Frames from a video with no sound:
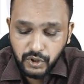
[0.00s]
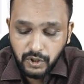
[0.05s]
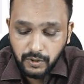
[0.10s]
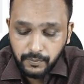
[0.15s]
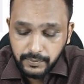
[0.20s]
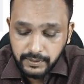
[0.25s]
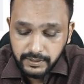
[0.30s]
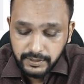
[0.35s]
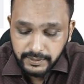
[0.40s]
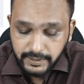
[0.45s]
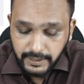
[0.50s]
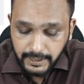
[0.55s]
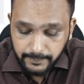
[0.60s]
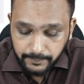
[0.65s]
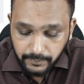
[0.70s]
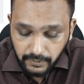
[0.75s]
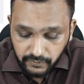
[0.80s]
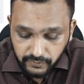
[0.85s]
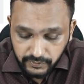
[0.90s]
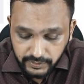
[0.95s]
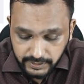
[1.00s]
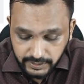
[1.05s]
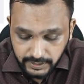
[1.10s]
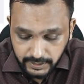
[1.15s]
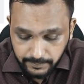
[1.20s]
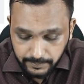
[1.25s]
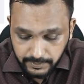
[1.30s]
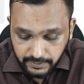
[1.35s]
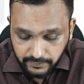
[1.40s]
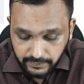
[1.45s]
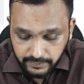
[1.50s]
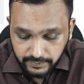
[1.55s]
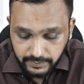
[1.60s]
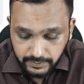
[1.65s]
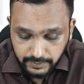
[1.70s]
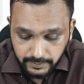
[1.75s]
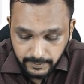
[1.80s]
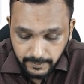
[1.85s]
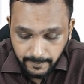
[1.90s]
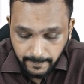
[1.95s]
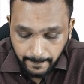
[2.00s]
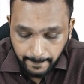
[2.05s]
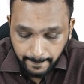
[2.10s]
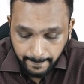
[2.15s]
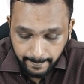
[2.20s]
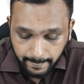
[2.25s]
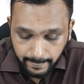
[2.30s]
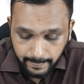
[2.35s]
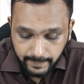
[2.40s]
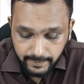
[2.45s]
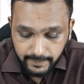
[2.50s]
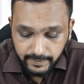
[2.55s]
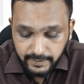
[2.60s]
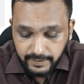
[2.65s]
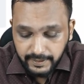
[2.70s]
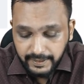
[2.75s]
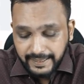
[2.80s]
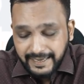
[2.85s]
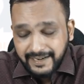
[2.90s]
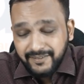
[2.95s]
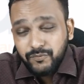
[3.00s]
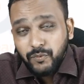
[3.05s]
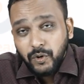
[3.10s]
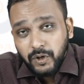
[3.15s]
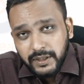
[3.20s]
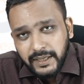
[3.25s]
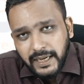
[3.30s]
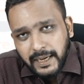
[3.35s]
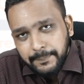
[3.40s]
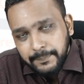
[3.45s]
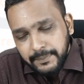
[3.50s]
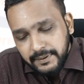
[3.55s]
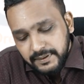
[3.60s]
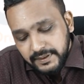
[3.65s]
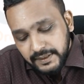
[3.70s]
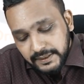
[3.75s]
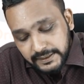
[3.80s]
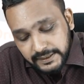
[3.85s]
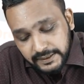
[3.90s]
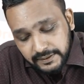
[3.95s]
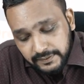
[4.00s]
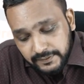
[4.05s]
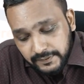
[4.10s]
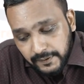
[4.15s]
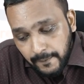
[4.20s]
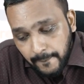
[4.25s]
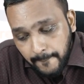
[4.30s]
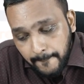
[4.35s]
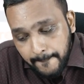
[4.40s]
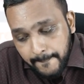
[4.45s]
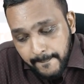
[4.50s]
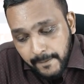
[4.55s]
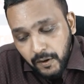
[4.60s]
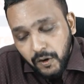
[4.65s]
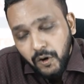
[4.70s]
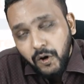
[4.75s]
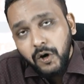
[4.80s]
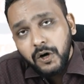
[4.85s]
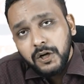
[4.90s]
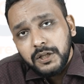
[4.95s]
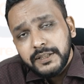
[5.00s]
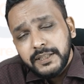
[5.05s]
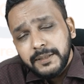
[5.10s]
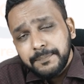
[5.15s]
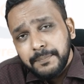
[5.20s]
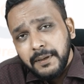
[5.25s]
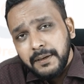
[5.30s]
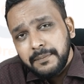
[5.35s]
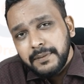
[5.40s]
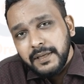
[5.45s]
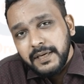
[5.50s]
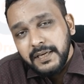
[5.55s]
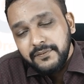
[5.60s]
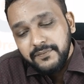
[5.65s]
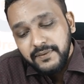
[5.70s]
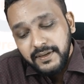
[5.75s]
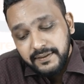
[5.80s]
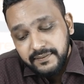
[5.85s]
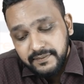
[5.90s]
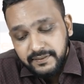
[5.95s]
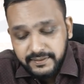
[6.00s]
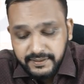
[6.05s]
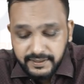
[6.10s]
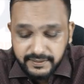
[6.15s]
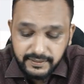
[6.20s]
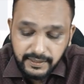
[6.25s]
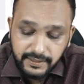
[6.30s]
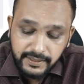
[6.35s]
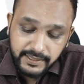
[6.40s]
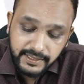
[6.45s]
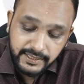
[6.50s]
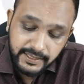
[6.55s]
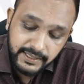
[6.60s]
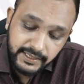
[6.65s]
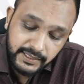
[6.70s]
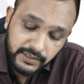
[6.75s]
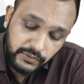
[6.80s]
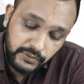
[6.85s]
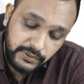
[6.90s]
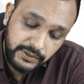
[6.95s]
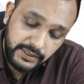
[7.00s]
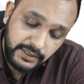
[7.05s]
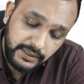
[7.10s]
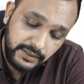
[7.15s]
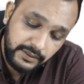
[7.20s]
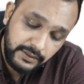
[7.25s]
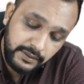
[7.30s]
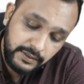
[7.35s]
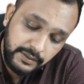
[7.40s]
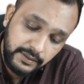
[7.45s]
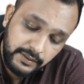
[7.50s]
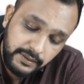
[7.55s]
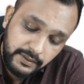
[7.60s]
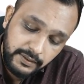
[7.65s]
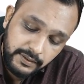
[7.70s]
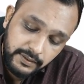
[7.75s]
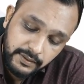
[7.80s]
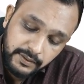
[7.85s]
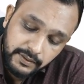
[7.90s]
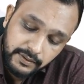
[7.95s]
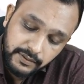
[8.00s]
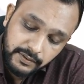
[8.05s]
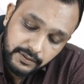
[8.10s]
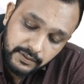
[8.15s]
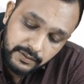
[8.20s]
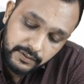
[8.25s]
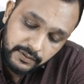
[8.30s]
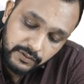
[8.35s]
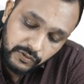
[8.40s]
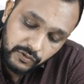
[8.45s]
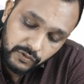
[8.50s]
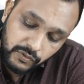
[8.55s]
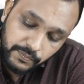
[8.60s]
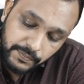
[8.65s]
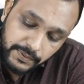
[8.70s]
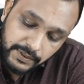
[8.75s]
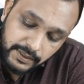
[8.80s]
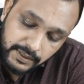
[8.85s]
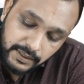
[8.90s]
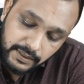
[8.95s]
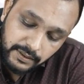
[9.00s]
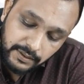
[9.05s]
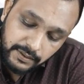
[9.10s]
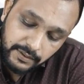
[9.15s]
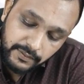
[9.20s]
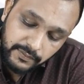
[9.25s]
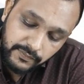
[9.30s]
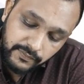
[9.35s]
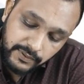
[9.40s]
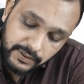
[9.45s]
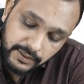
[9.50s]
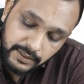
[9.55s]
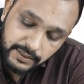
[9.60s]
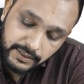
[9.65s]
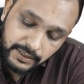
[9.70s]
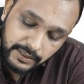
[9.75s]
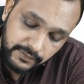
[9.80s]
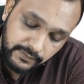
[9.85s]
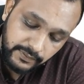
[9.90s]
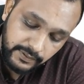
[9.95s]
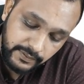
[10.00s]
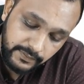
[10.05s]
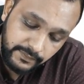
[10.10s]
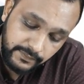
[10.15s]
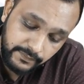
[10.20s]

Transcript: common type of TAPVC. And what happens in this? All the pulmonary veins, these are draining into the superior vena cava,